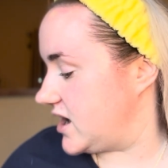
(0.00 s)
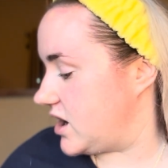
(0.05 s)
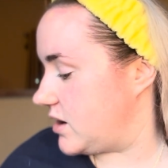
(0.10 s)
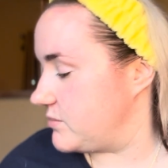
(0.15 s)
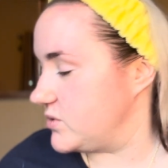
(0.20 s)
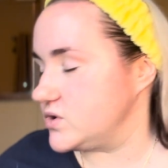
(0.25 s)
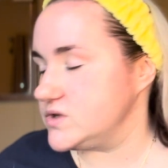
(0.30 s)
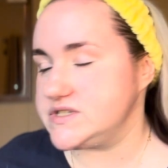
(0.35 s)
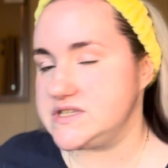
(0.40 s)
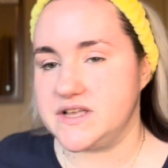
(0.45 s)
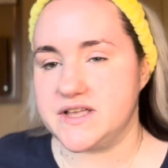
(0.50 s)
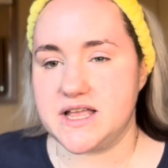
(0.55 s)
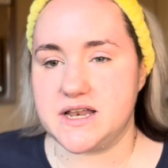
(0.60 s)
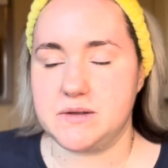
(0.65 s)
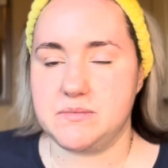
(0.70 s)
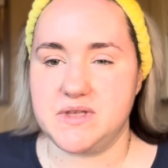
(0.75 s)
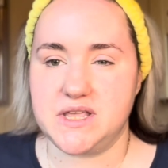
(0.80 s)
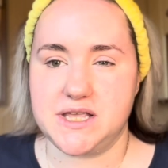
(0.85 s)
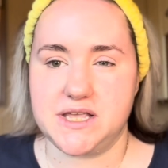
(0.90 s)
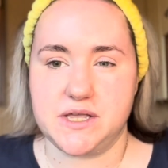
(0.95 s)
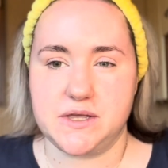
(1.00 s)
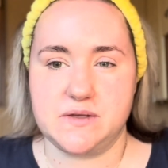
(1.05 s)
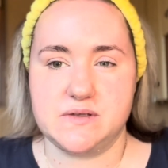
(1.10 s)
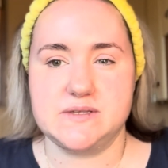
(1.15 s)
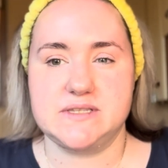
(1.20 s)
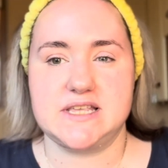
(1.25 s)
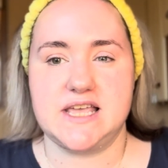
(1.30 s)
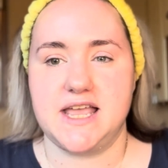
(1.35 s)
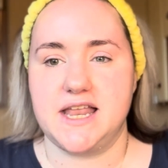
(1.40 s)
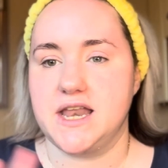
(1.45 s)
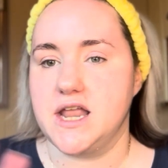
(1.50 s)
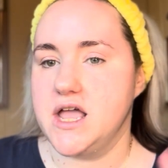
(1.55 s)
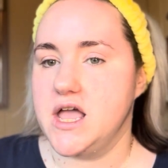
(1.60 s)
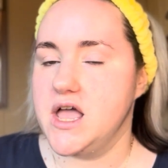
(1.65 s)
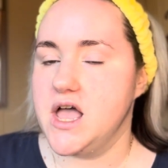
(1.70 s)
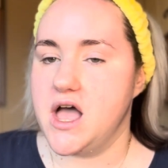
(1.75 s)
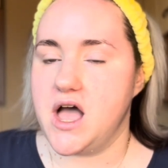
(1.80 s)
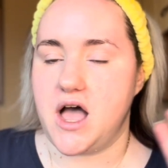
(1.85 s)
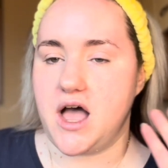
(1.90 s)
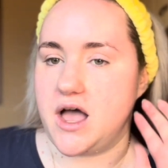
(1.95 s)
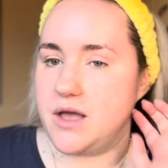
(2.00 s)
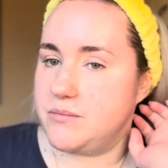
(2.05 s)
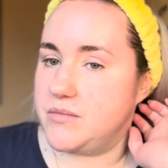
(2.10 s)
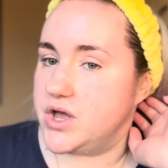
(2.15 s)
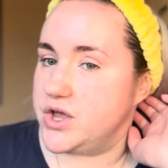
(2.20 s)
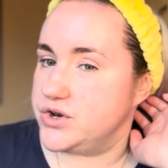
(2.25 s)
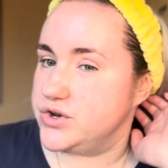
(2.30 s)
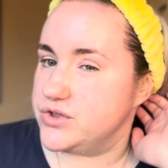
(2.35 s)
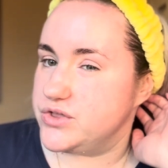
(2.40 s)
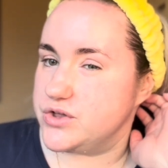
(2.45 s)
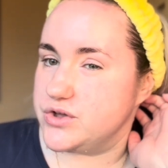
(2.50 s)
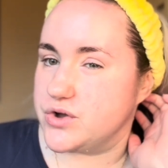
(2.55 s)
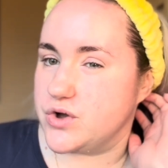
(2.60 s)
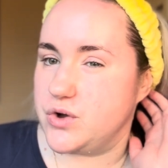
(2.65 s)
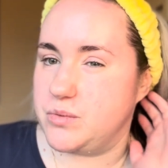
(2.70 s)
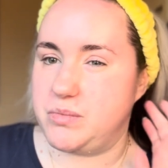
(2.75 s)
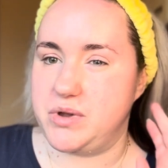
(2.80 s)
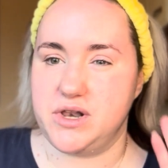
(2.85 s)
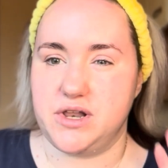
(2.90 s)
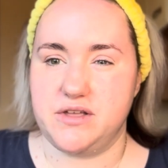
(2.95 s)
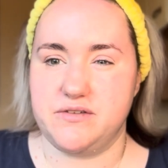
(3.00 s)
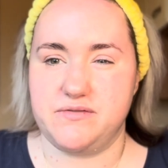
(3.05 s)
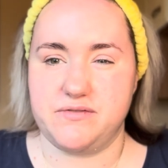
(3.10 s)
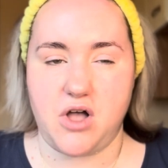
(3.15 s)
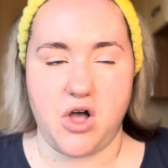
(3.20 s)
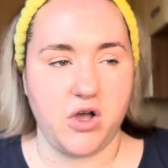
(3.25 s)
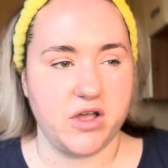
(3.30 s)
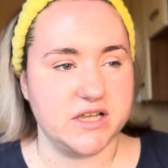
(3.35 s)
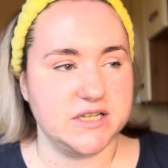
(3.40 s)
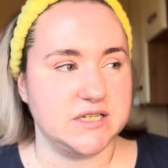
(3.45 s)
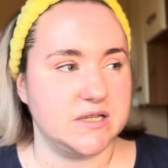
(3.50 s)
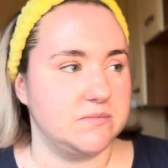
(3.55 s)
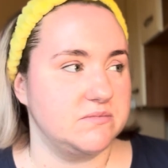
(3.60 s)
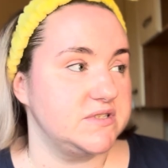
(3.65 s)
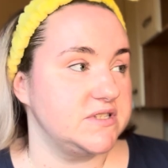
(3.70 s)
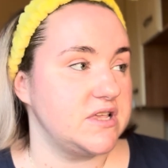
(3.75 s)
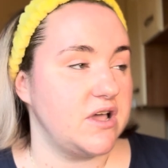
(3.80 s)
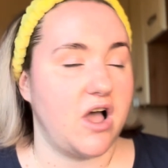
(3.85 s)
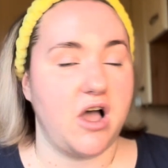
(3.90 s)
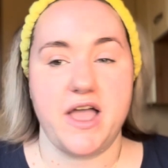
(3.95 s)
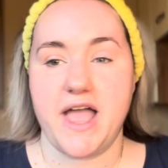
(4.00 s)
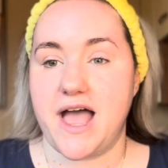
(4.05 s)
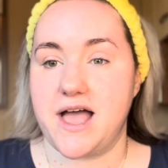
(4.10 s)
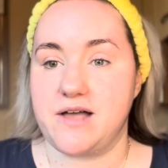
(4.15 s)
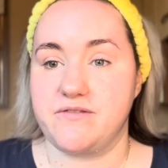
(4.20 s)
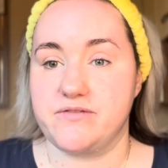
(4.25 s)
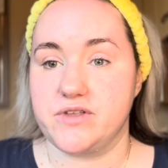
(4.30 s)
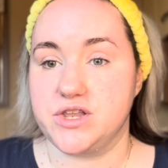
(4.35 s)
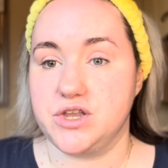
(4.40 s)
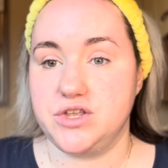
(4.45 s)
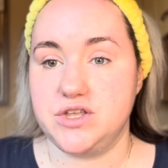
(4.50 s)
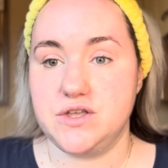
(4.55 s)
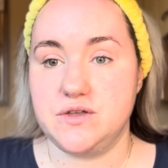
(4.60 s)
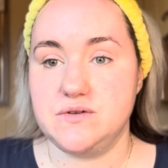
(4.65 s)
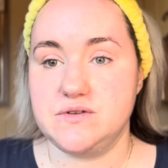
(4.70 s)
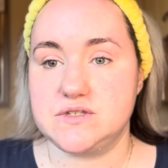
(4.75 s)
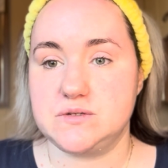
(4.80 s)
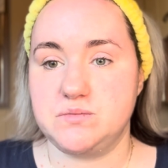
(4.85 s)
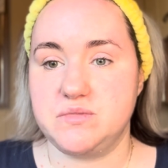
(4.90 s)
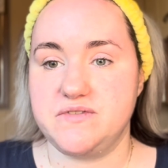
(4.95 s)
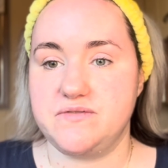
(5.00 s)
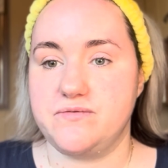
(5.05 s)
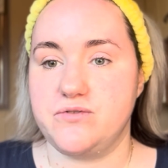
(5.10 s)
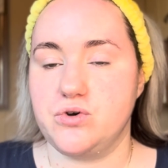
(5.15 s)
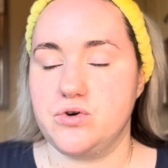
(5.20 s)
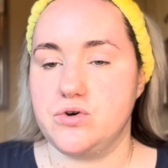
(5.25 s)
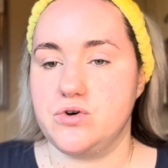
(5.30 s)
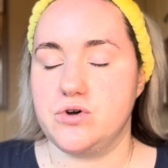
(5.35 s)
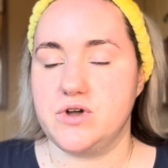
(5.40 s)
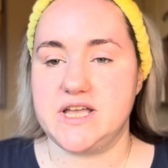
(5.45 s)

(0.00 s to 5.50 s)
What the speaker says: I'm also going to be using another couple of items that I haven't used before.